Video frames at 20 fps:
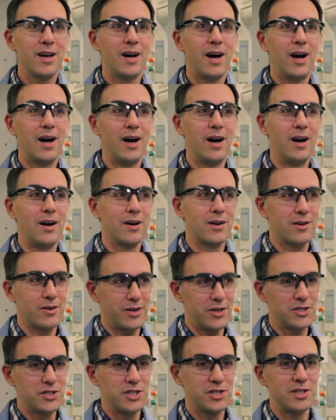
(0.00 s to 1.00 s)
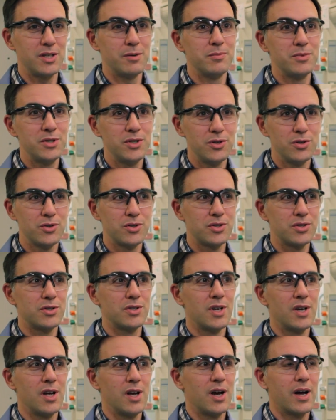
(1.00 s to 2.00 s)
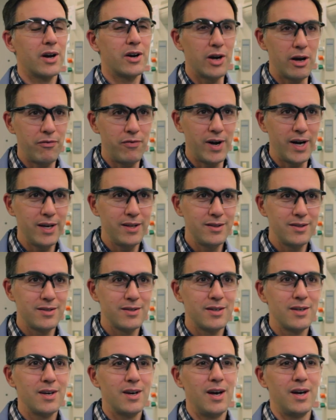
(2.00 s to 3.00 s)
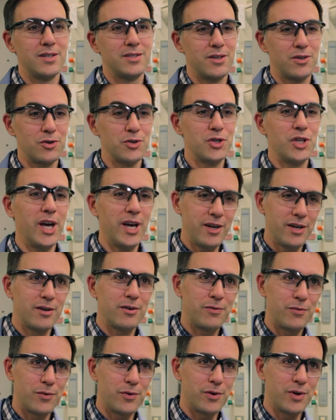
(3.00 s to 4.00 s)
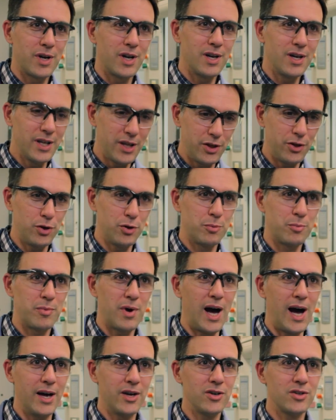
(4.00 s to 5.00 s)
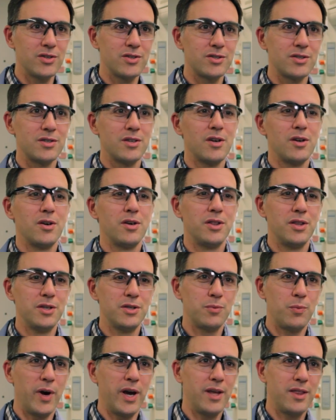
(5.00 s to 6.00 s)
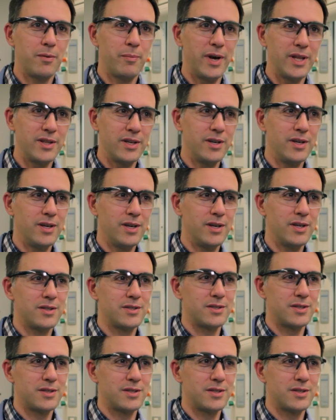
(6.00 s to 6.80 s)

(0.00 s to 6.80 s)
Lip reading: Our current systems use graphite as a container for lithium ions. This way the battery is